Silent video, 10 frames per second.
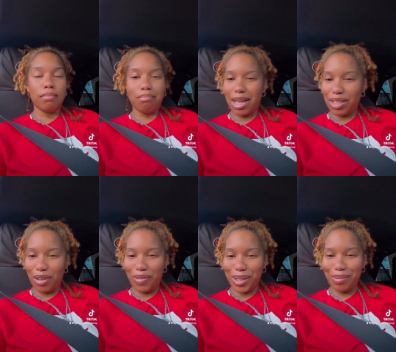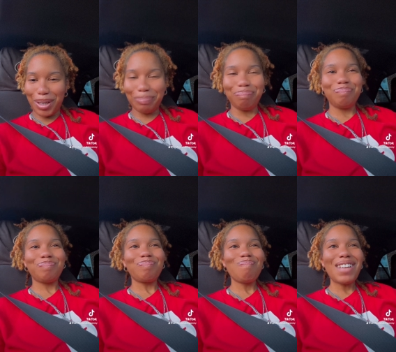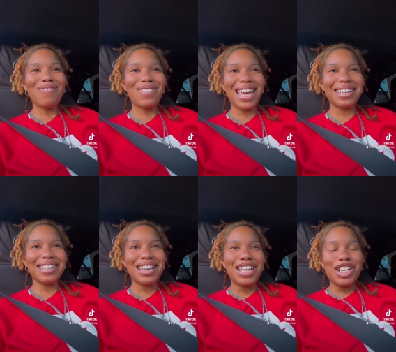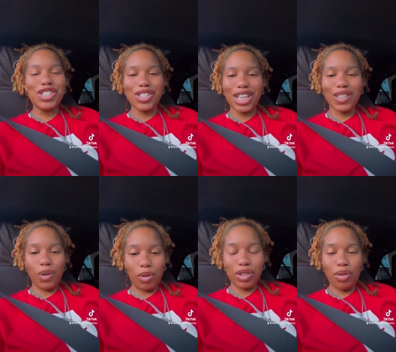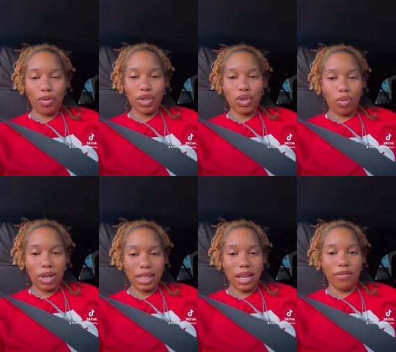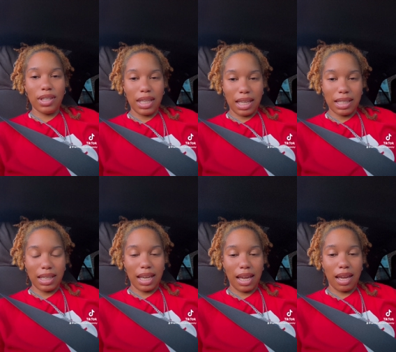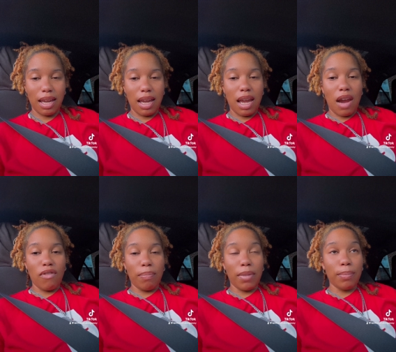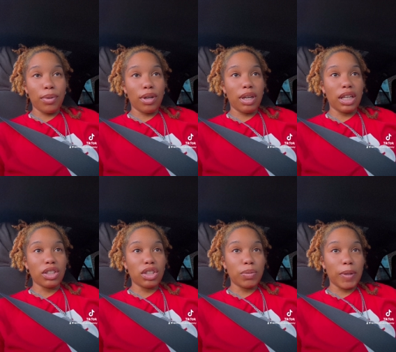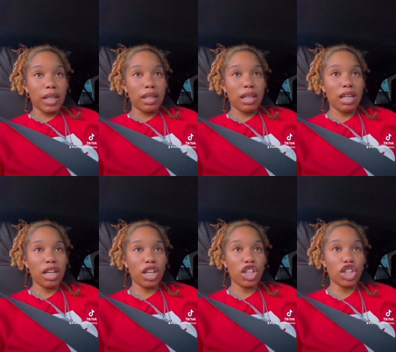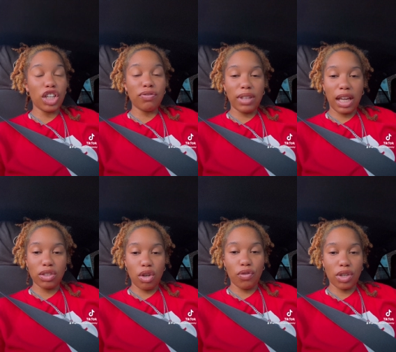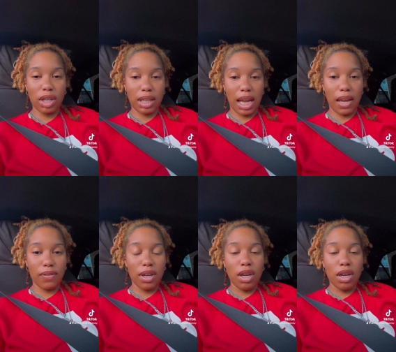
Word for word: myself as well that just focus on the joys of the day today. Remember and speak good things over your life.